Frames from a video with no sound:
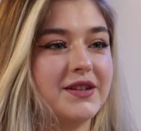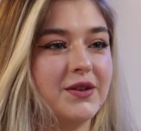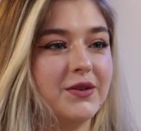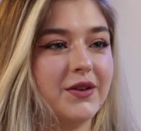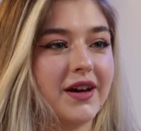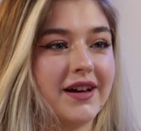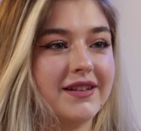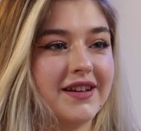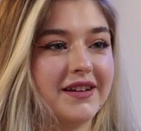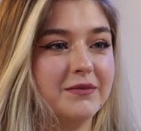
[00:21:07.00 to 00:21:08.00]
you had
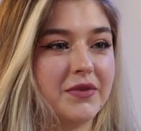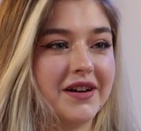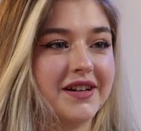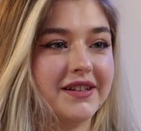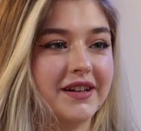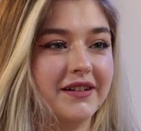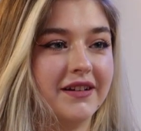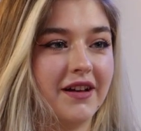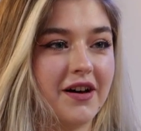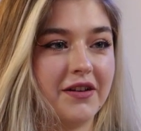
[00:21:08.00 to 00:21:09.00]
taken part in a
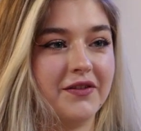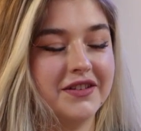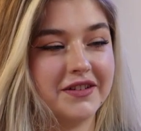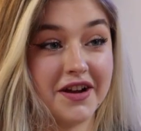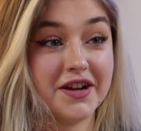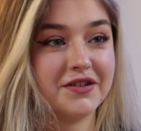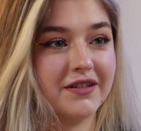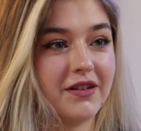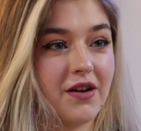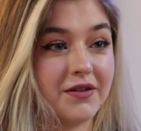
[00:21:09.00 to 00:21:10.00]
lot of
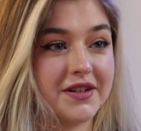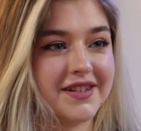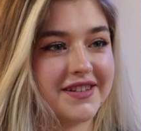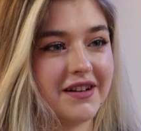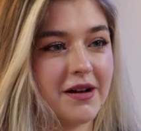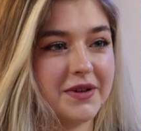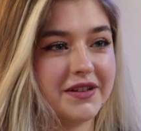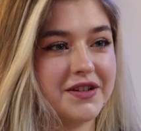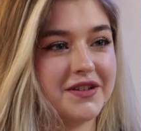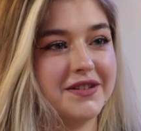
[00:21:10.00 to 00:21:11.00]
international congresses and
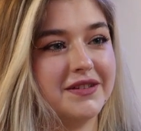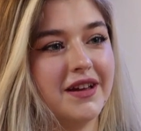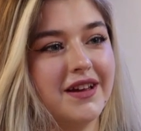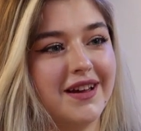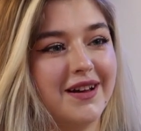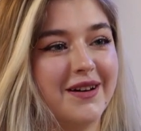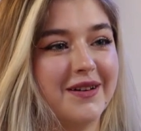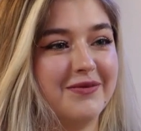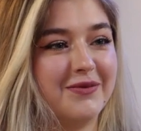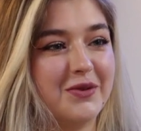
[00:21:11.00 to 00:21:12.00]
competition.
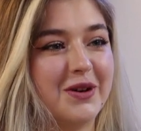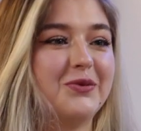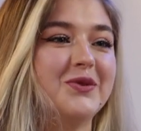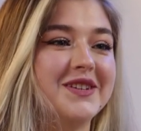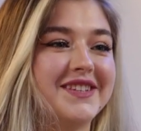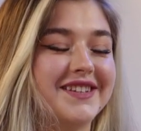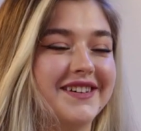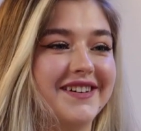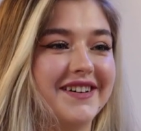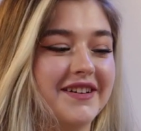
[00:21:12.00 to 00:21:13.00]
What was
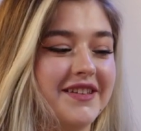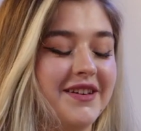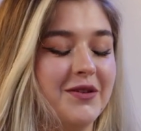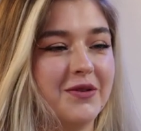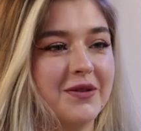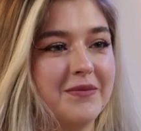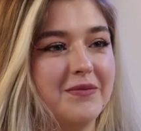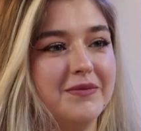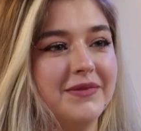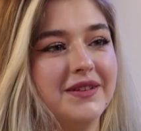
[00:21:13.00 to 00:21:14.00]

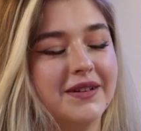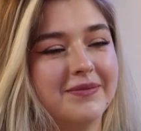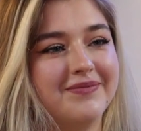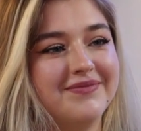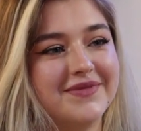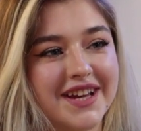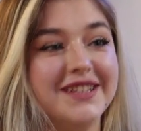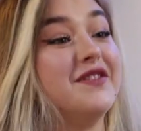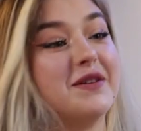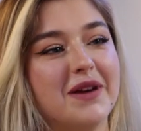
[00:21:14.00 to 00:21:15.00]
the
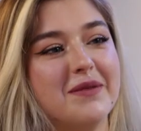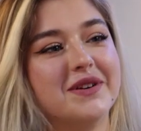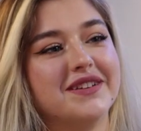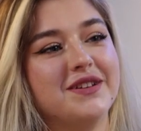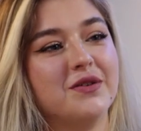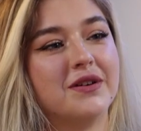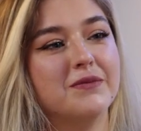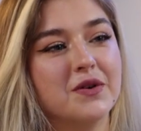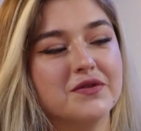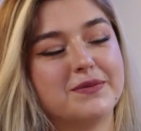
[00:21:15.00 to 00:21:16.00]
scientific paper that you are
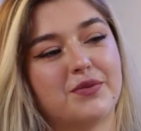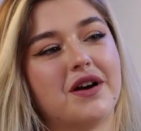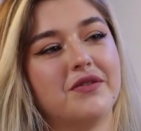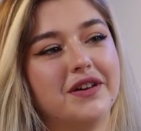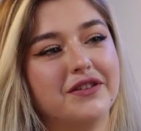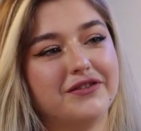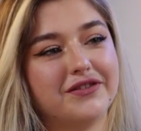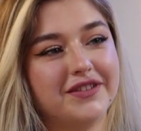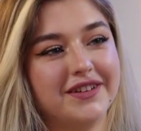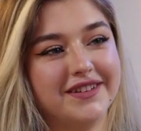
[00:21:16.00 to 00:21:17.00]
most proud of,
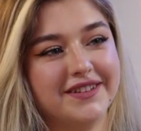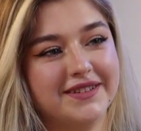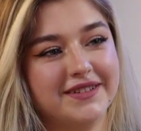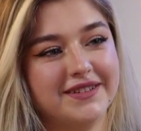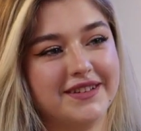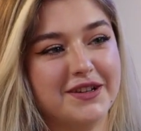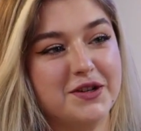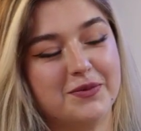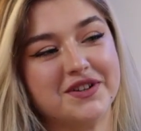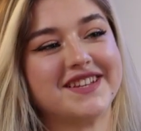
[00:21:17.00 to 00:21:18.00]
that you
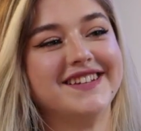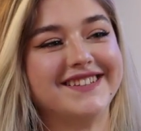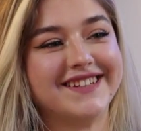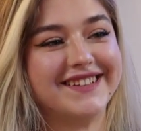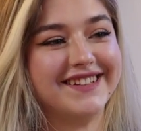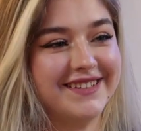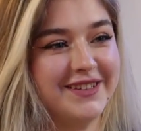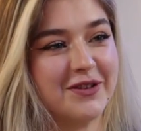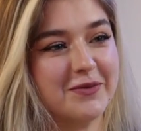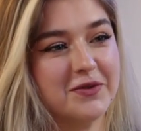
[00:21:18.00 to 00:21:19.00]
presented and
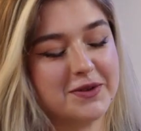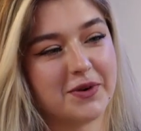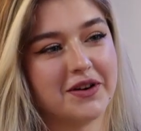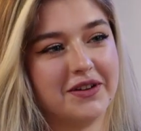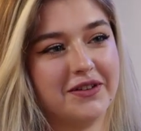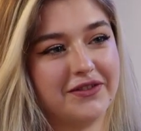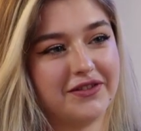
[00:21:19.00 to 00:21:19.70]
you are most proud of?